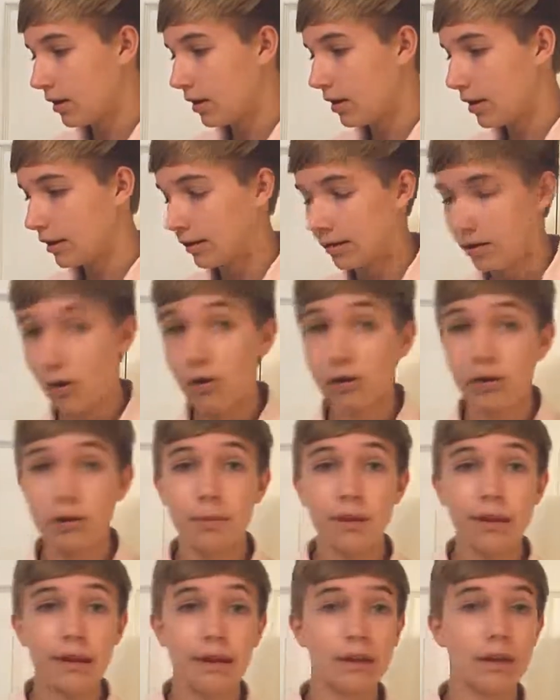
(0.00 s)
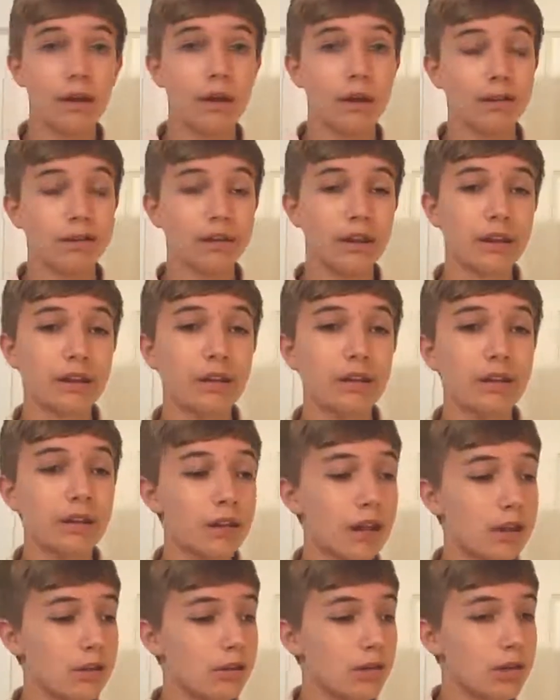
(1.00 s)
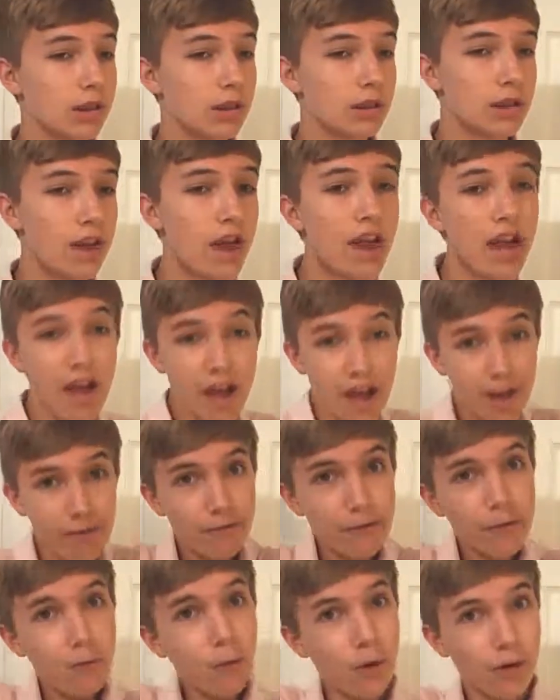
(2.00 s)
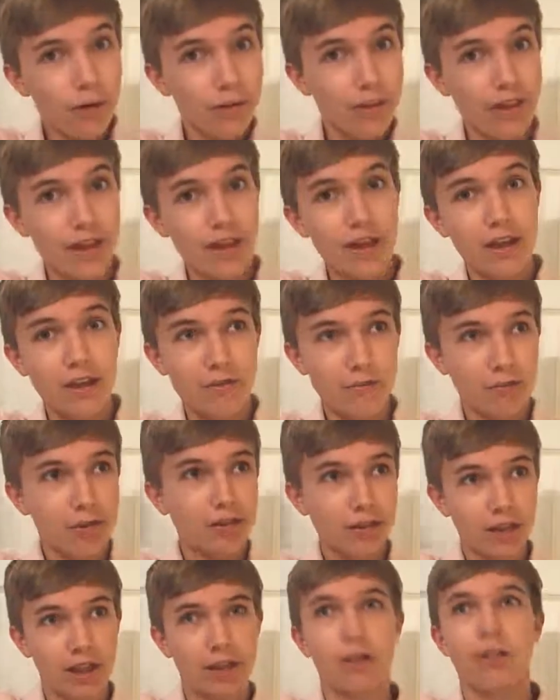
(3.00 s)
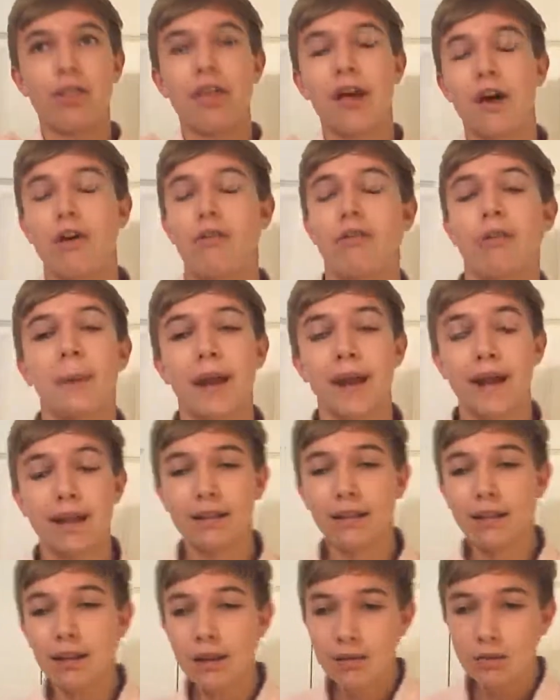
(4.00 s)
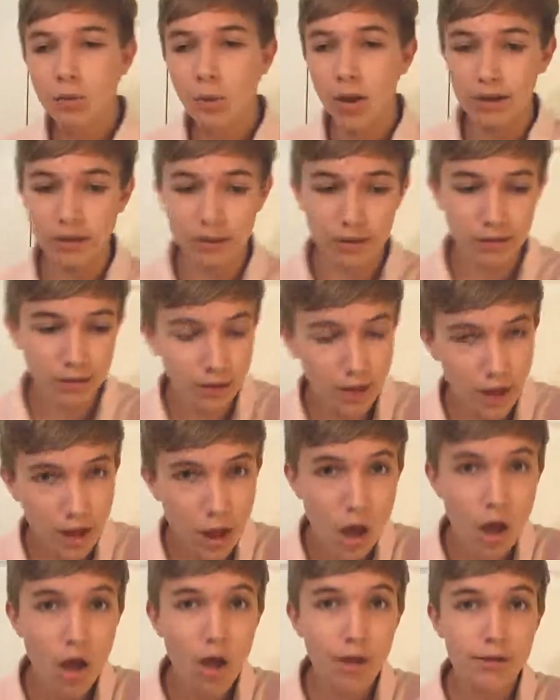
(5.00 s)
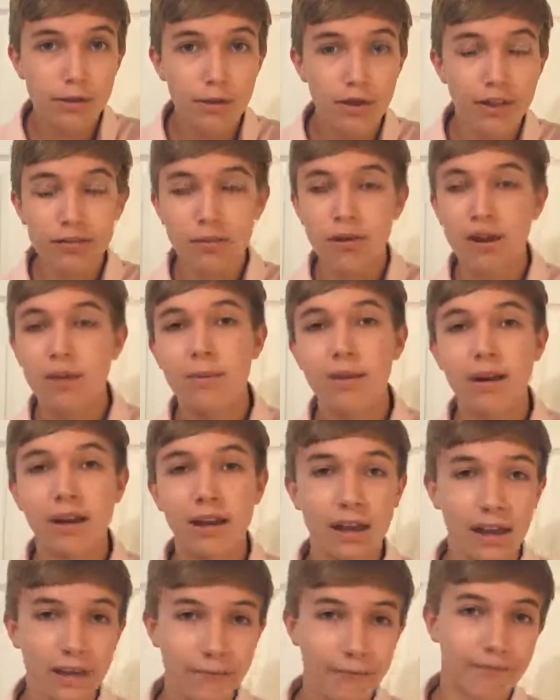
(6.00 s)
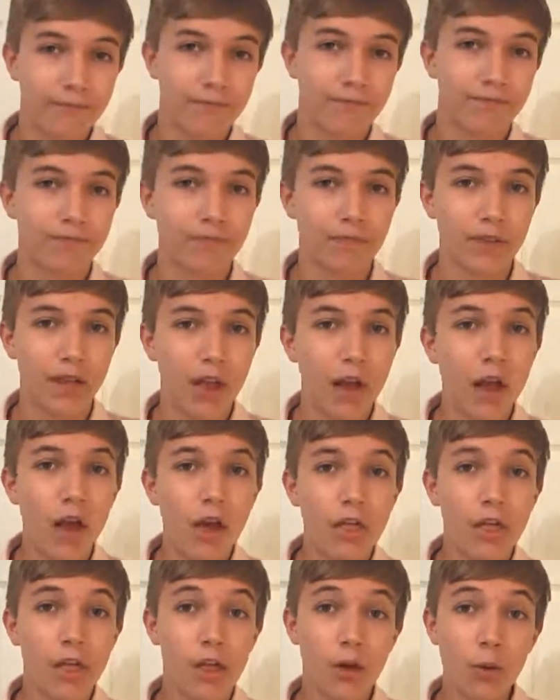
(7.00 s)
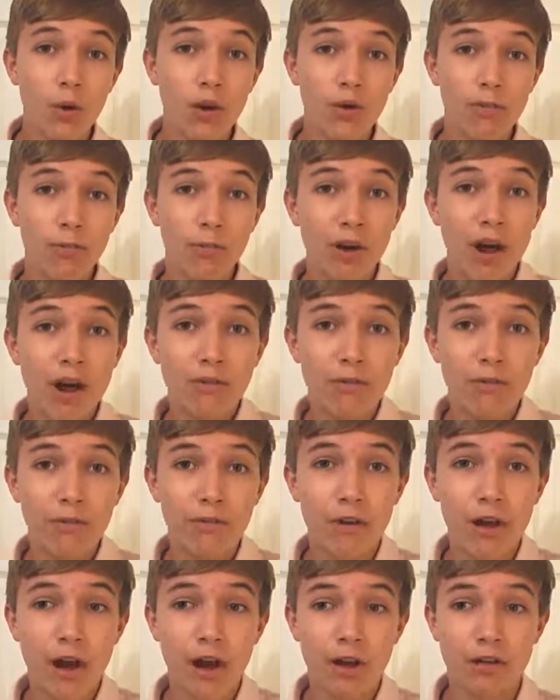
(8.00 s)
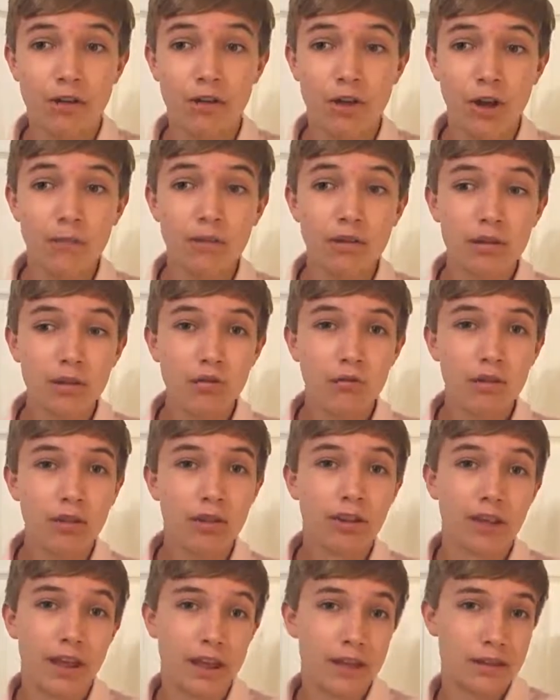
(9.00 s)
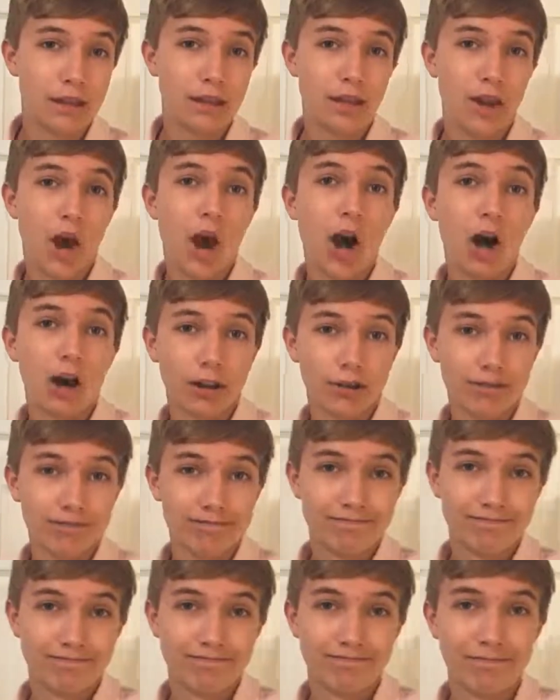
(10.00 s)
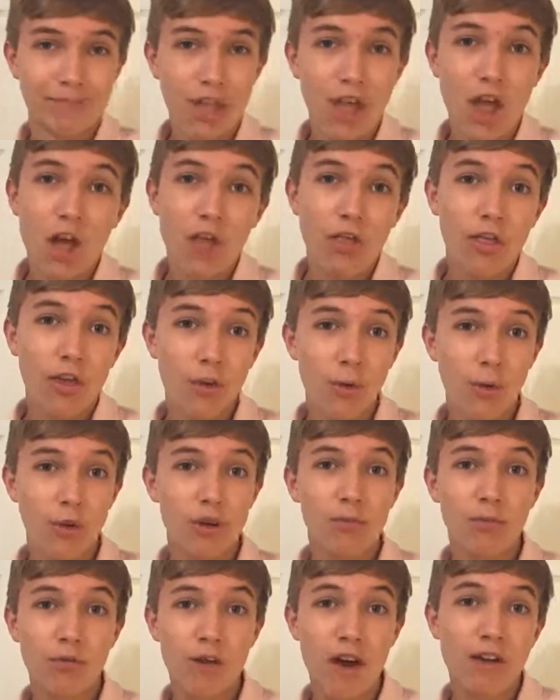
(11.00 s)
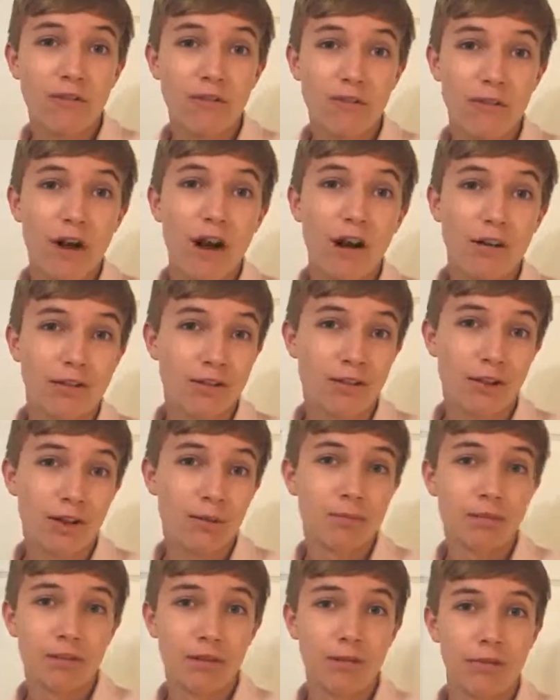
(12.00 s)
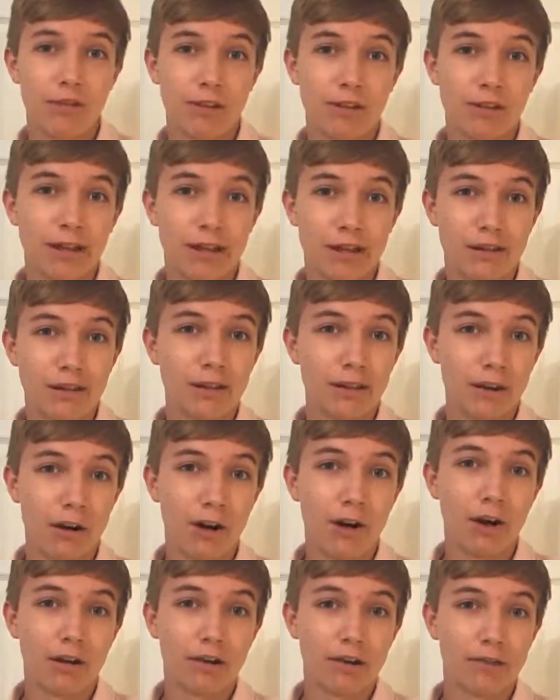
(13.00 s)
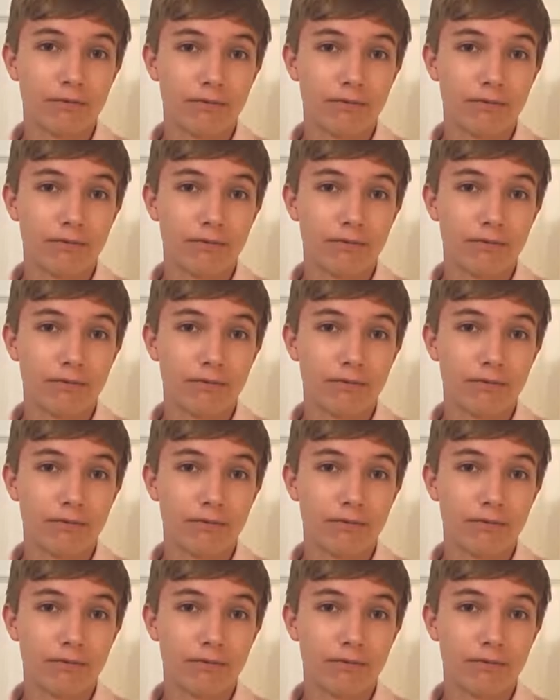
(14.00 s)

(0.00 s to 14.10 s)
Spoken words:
It's going to be a sentence that uses every word and every letter in the alphabet at least once. So that's why I'm picking it. The quick brown fox jumps over the lazy dog. The quick brown fox jumps over the lazy dog.